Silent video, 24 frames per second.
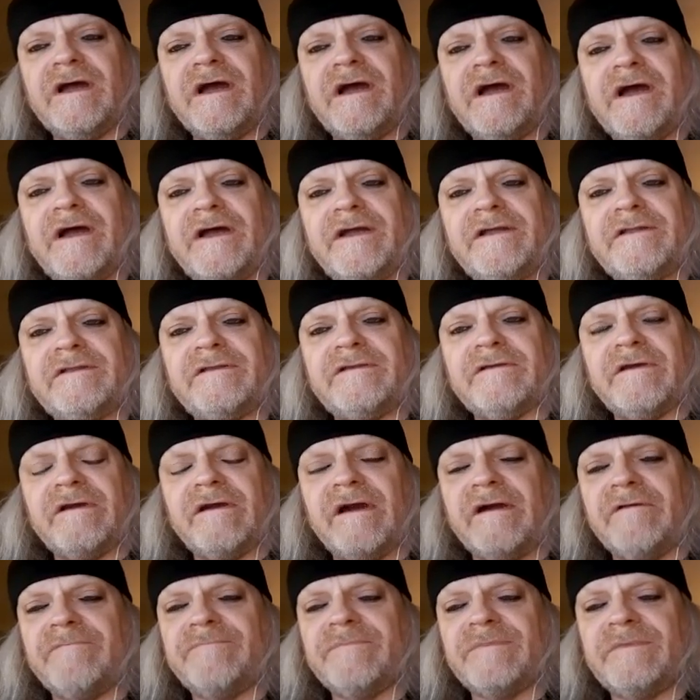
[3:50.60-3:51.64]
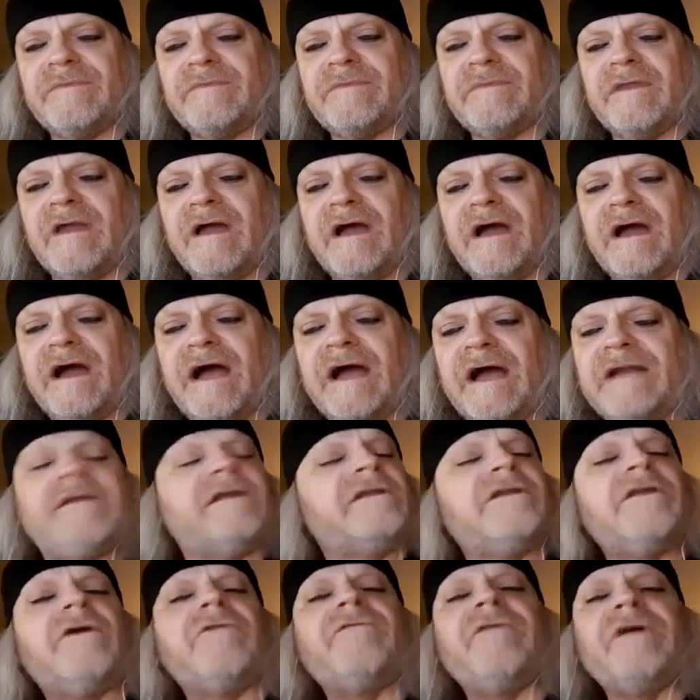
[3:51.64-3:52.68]
and I
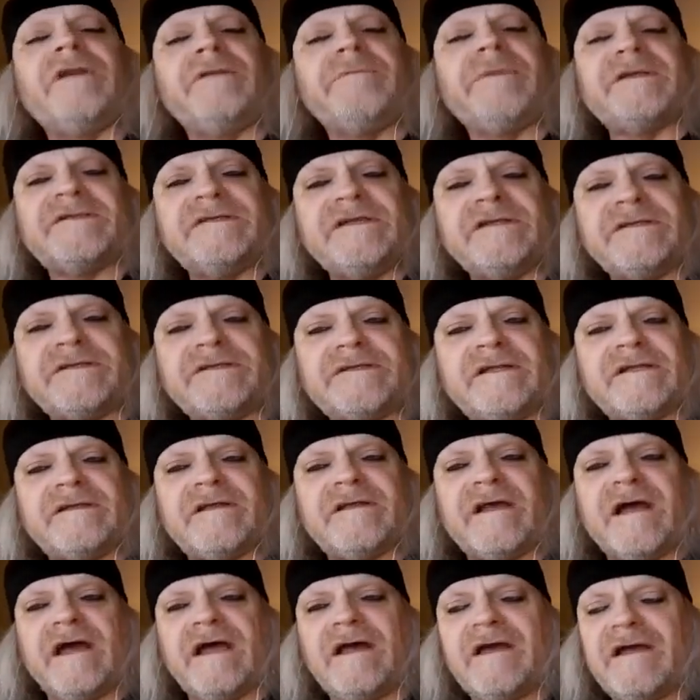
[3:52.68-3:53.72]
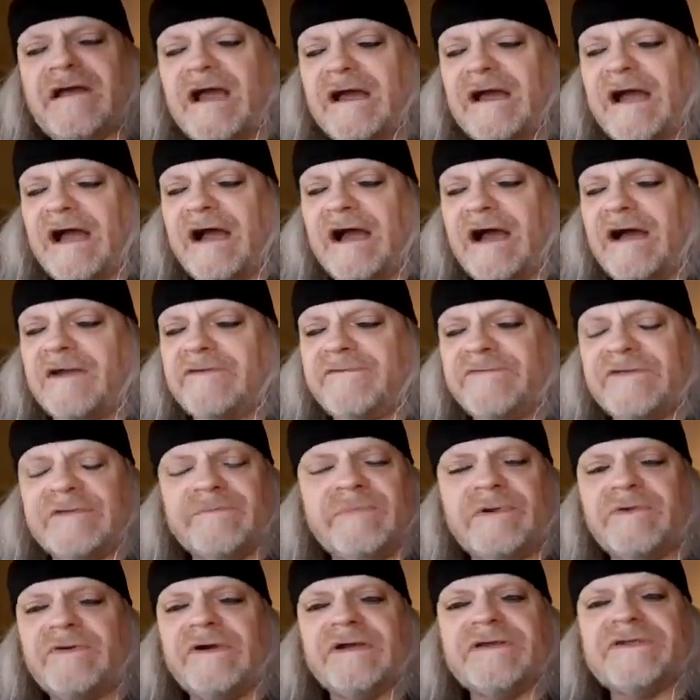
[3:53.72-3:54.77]
didn't know Venom existed. Out of the
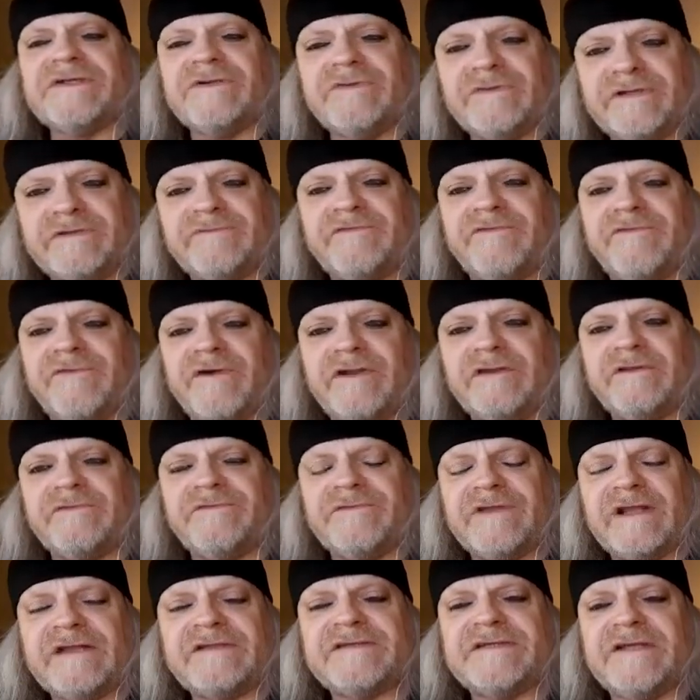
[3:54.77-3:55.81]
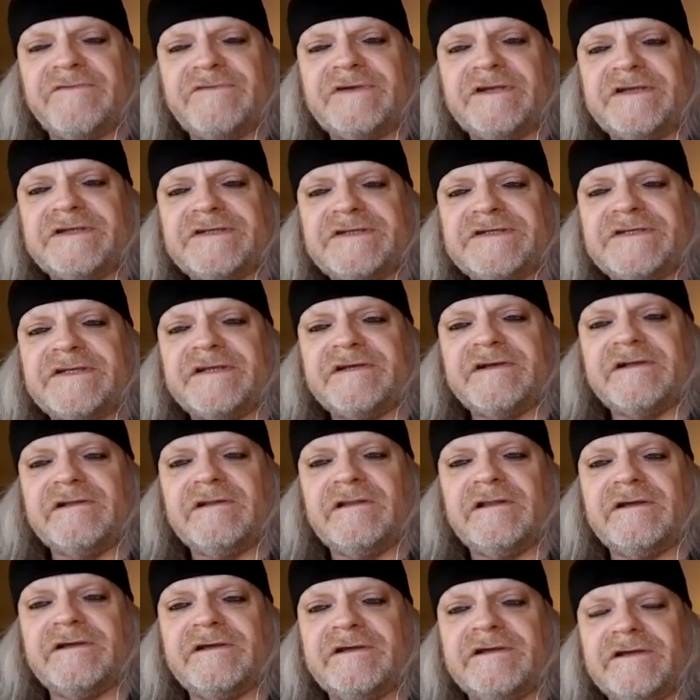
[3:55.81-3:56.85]
blue, I stood in front of that 7-inch
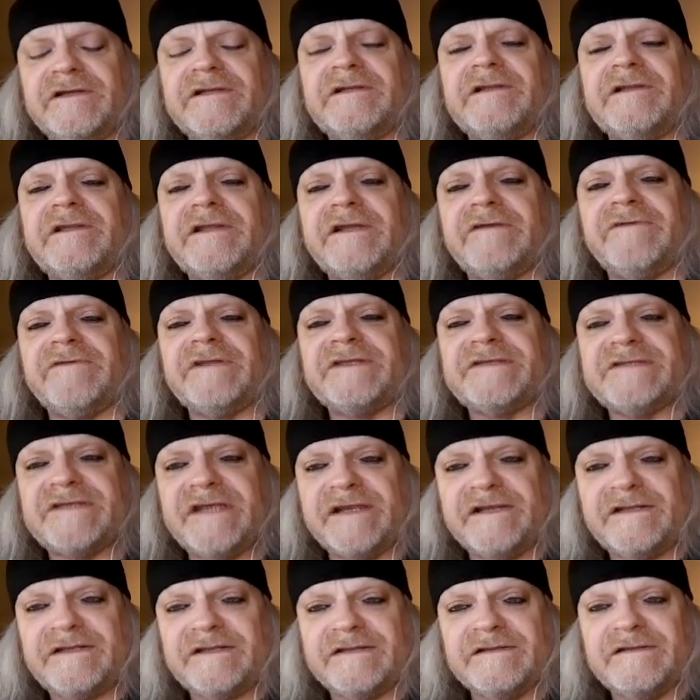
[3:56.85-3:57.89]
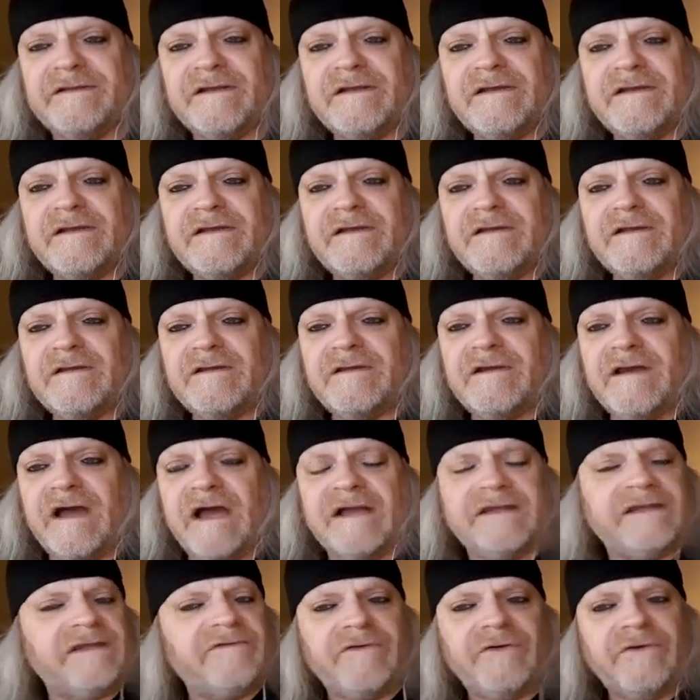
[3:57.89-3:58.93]
single in League with Satan.
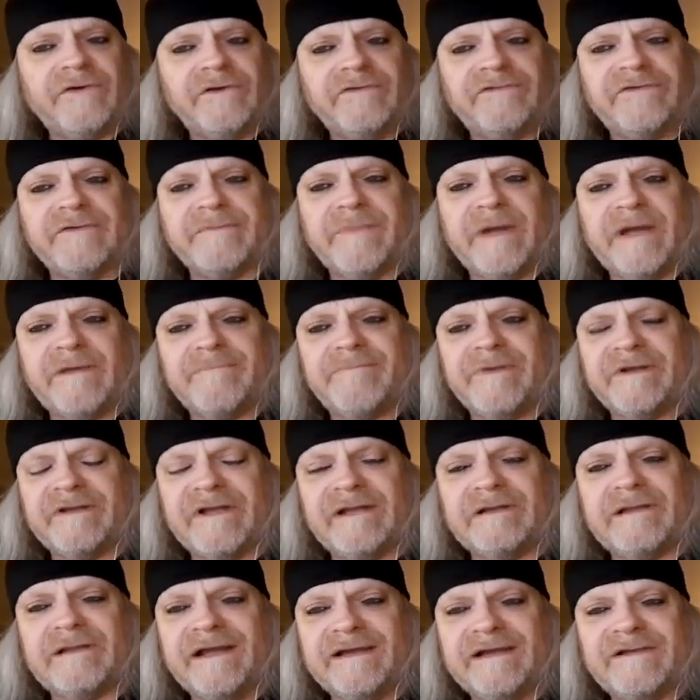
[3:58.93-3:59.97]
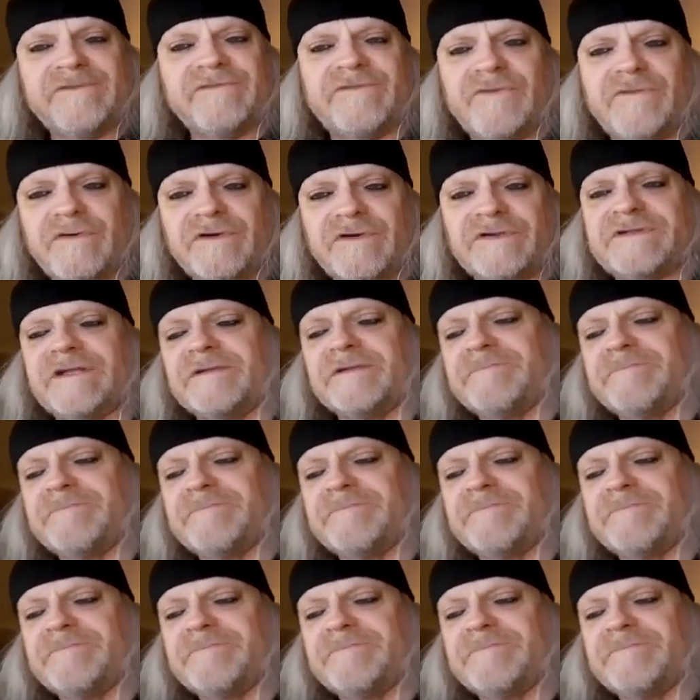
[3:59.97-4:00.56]
I'd never heard of the band, but I liked, of course, the